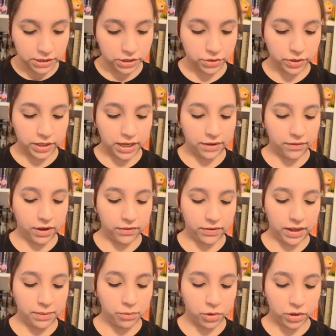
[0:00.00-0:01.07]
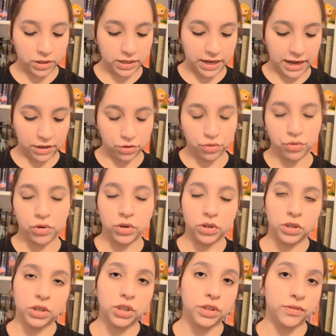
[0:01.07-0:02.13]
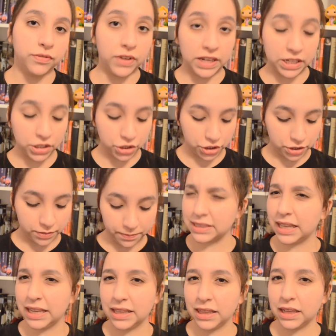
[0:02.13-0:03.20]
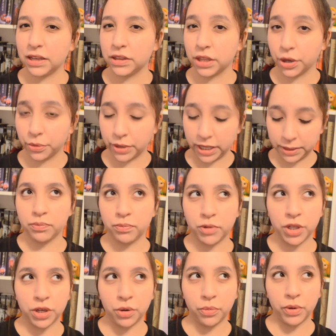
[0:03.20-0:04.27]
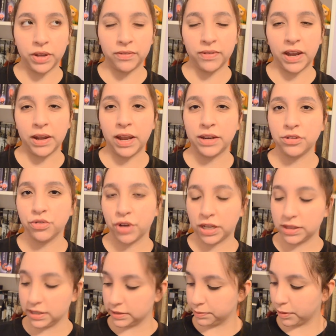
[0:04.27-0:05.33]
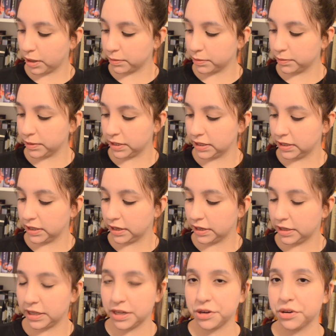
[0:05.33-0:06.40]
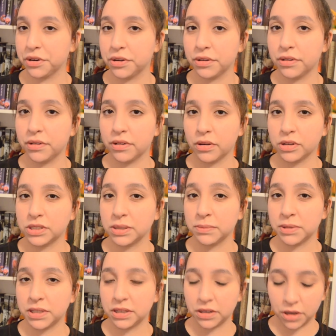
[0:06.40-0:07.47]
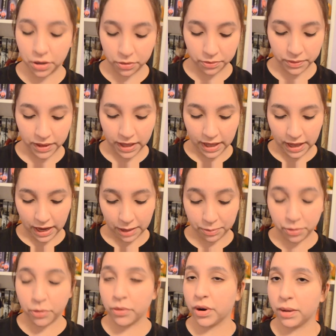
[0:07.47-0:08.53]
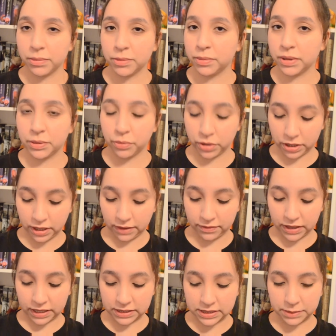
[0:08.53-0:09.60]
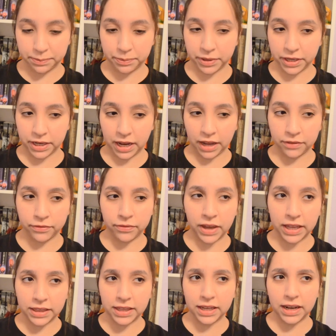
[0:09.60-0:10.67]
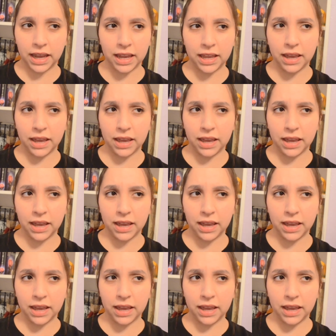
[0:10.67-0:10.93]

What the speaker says: so it gave off a more natural finish, slightly glowy. You know, if I had tried this probably a year or something ago, I probably wouldn't have liked it, but I find that I